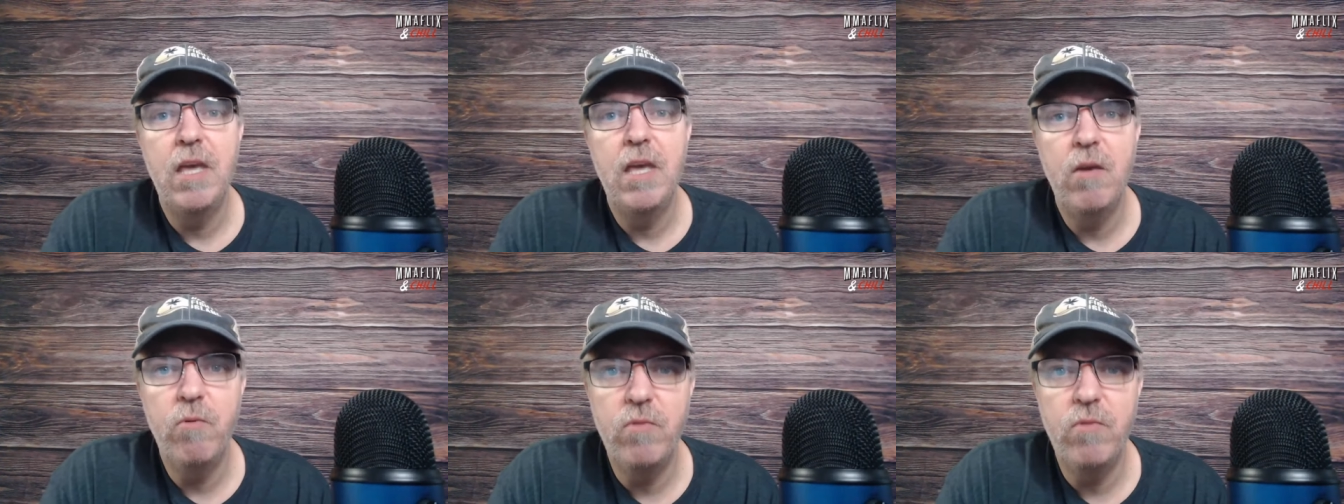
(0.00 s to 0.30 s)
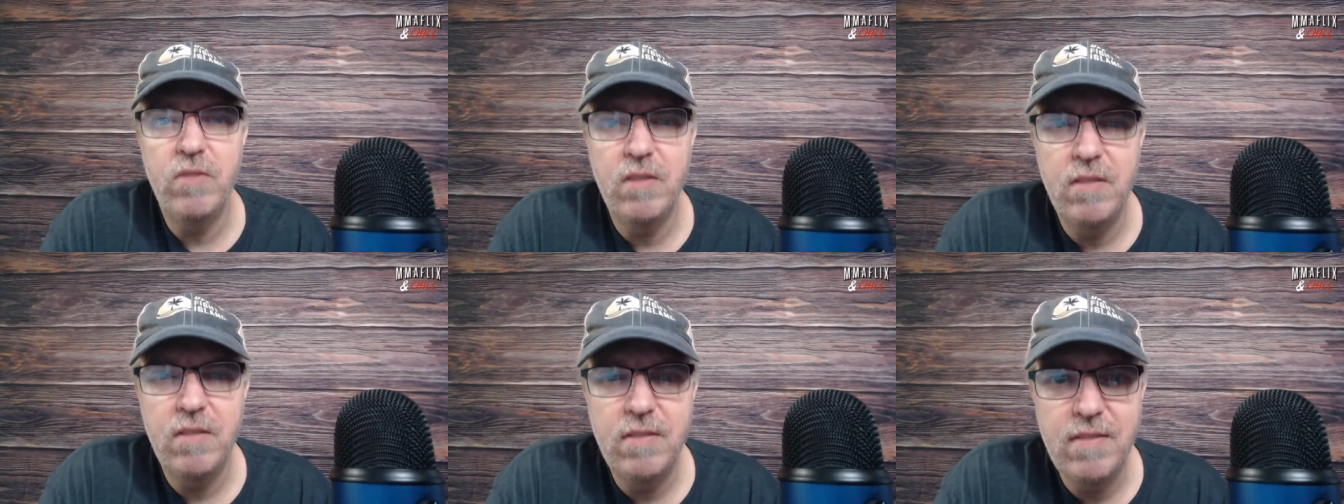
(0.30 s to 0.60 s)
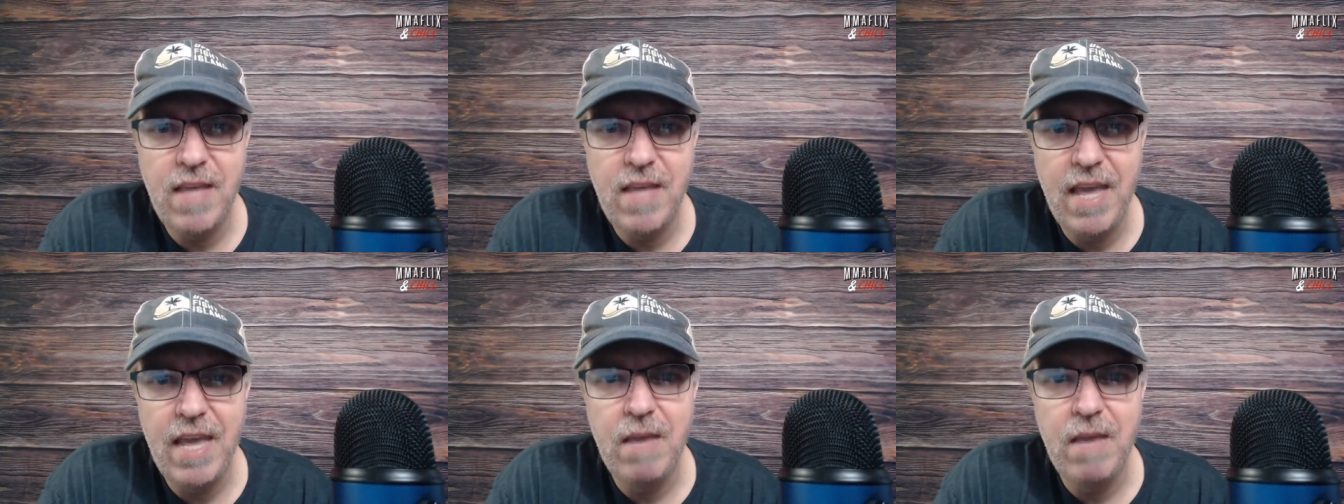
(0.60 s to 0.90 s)
It was the
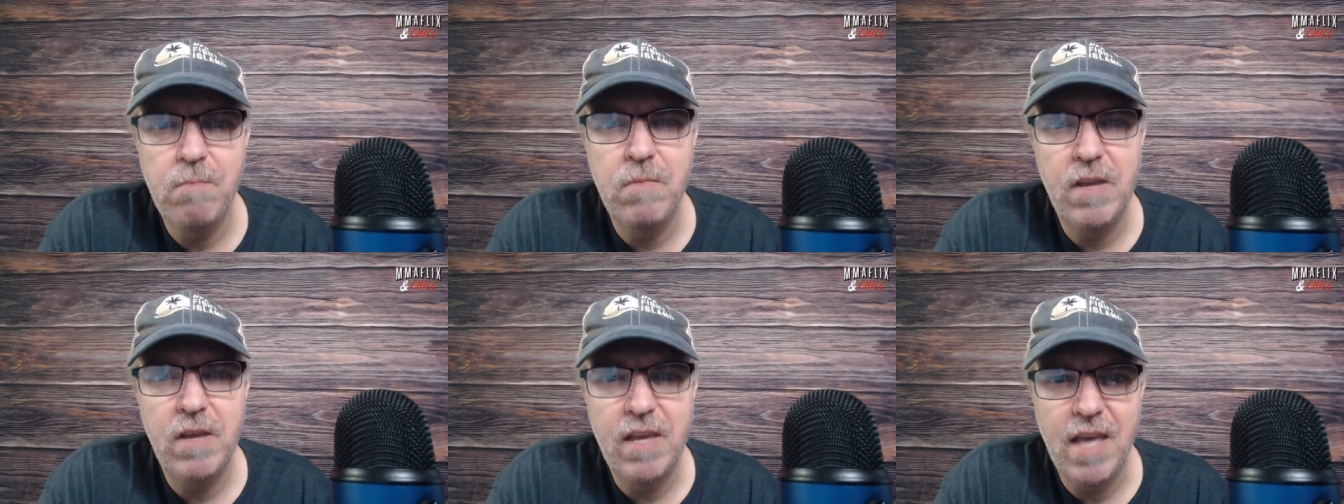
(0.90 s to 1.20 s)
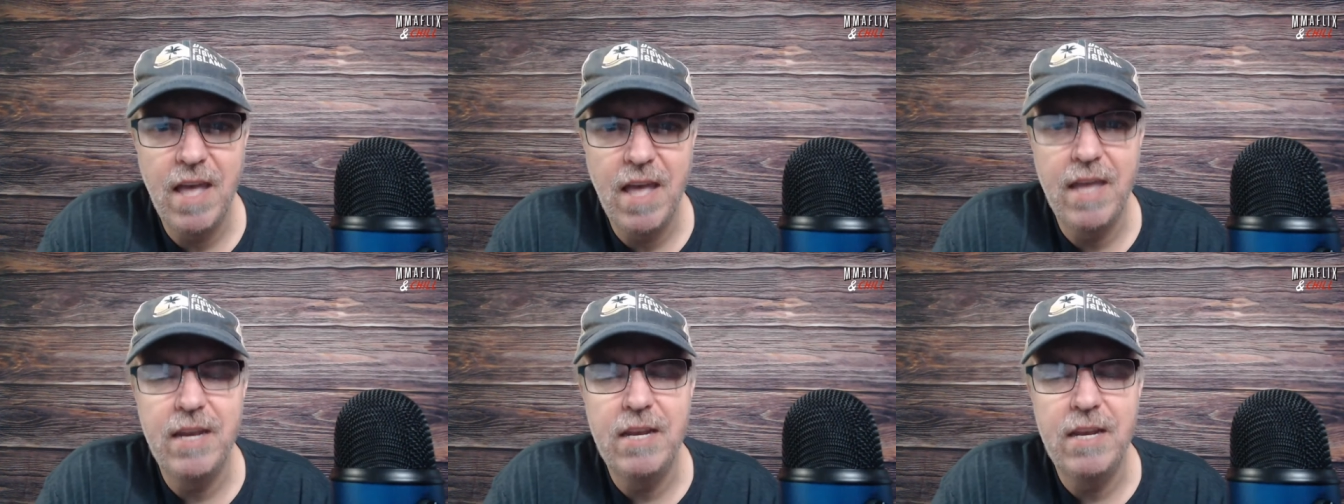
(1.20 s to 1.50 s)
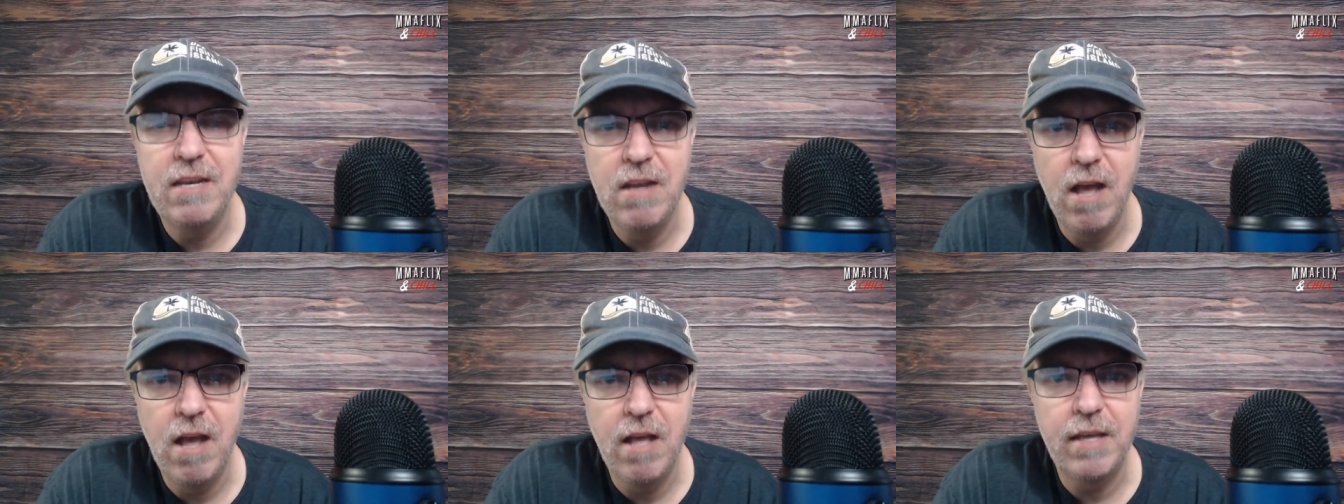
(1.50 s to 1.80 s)
same kind
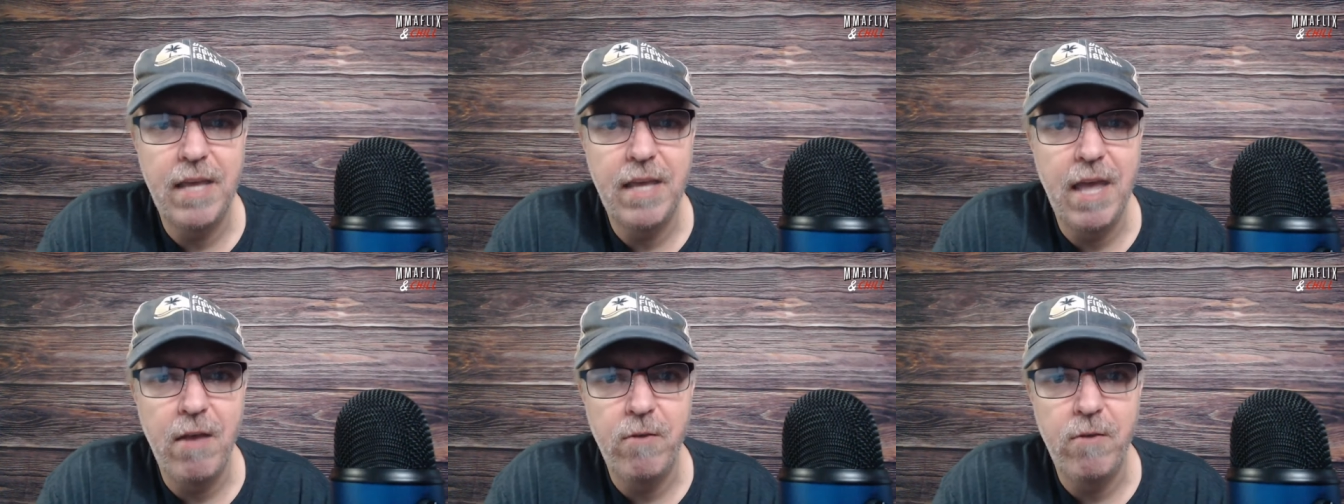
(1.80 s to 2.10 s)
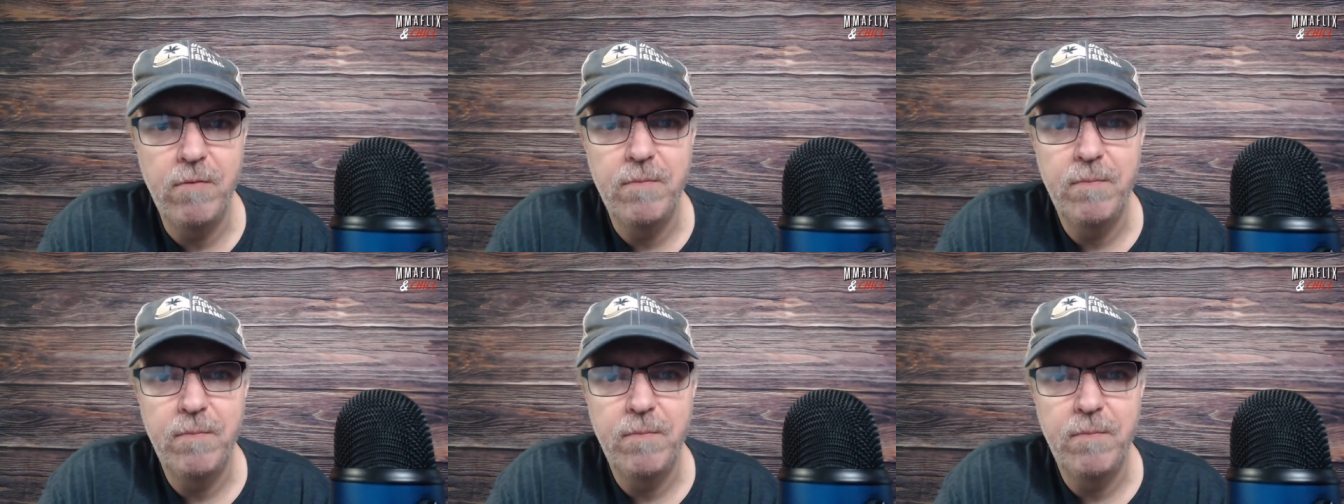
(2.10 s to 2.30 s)
of knockout.